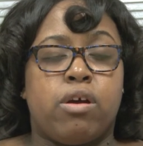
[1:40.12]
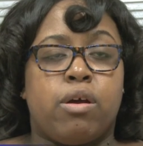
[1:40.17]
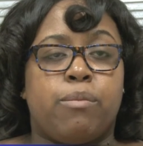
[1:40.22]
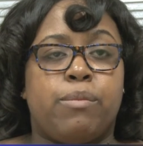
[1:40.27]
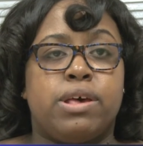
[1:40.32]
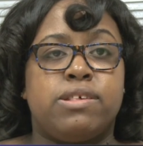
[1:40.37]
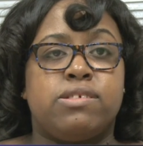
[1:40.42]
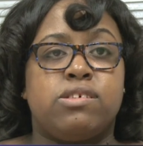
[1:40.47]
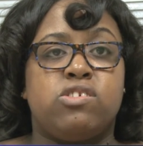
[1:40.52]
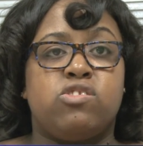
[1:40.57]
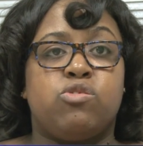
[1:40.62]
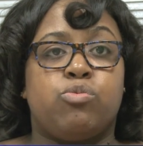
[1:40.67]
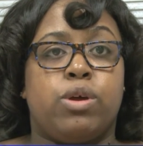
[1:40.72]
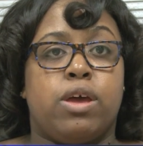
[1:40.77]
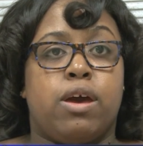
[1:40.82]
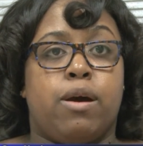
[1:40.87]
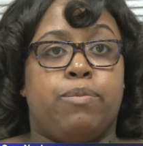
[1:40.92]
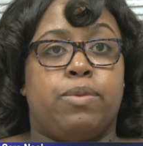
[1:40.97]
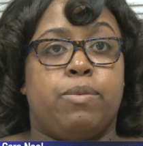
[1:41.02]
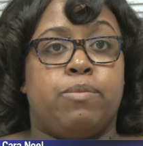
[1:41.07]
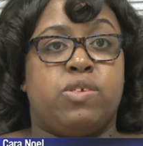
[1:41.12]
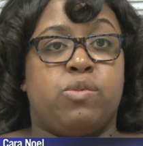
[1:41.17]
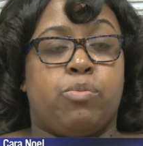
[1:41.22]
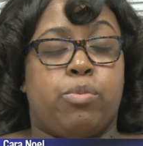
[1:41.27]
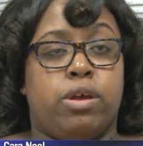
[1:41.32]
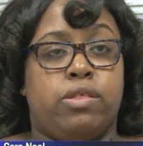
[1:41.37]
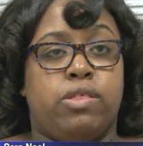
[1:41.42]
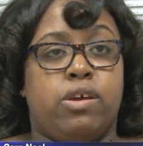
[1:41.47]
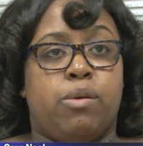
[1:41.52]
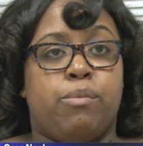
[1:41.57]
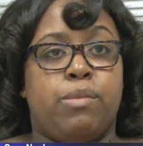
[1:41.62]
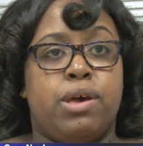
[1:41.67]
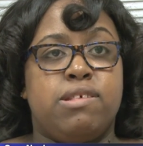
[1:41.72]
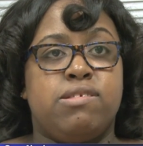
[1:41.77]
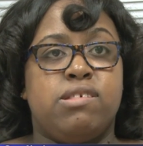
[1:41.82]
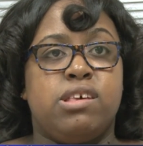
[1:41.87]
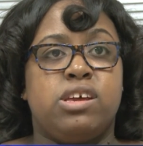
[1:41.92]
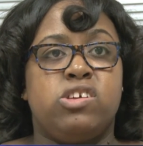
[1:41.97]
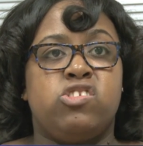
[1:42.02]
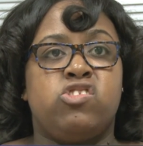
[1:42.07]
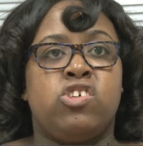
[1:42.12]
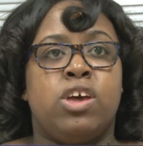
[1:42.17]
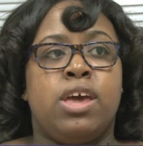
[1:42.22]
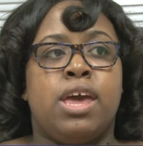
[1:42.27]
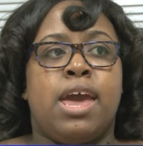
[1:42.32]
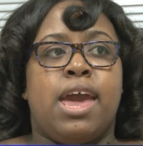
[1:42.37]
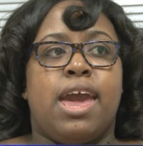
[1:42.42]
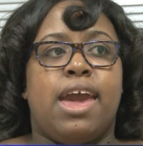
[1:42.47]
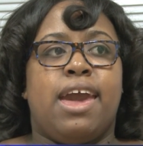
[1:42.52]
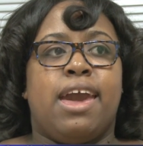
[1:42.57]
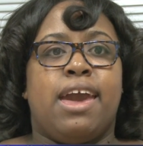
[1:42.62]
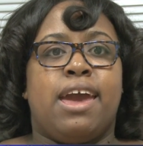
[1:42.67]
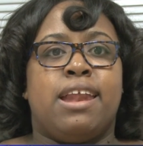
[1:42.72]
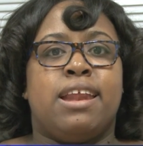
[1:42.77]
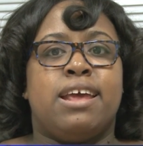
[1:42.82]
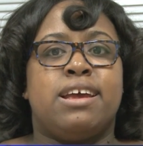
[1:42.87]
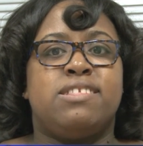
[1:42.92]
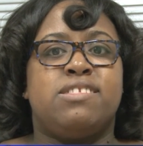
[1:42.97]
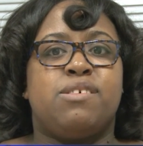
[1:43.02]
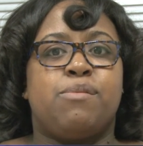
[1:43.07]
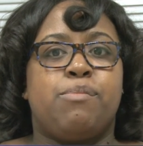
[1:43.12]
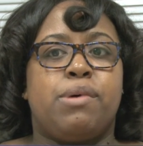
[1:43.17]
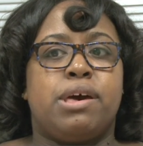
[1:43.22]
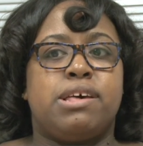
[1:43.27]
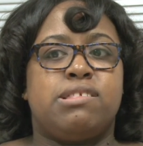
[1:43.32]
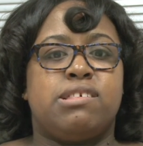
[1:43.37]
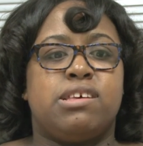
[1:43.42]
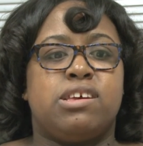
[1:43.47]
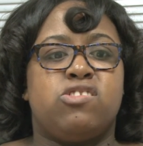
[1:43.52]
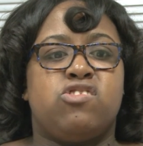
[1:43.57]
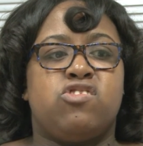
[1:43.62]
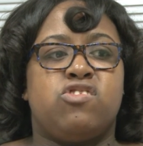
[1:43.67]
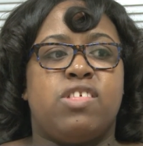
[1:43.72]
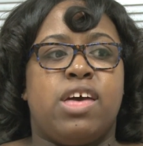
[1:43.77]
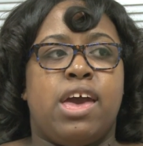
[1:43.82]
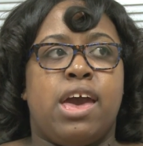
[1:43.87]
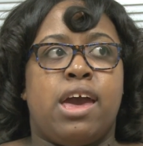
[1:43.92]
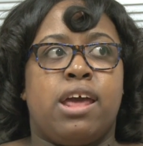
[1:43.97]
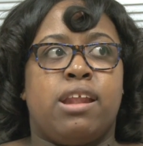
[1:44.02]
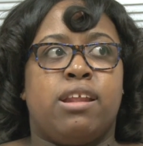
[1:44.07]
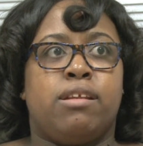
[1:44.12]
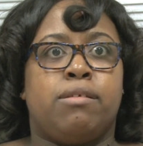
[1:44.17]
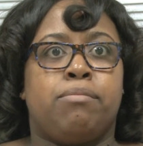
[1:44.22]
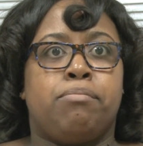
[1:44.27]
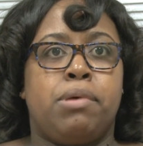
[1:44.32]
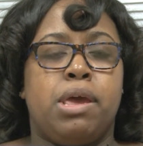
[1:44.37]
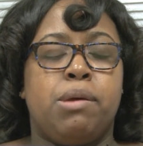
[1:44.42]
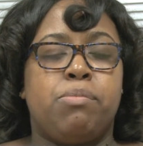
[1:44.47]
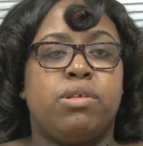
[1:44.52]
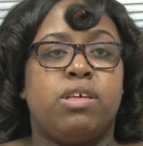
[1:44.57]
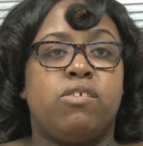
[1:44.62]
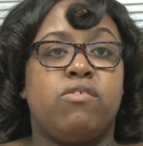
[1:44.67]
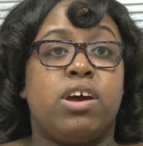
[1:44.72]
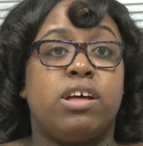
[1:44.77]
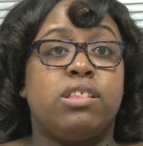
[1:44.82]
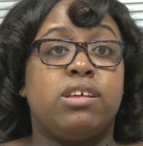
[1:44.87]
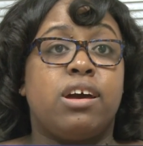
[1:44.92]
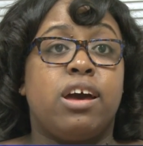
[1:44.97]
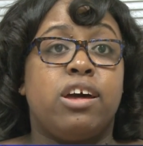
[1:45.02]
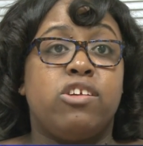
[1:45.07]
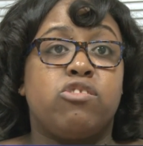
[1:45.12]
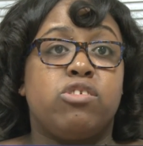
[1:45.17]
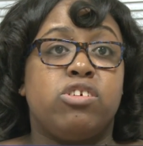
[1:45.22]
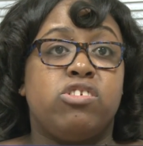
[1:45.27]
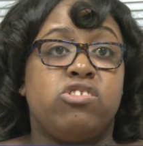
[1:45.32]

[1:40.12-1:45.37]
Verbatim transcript: our message, we help them spread their message, and it's a message that people around the country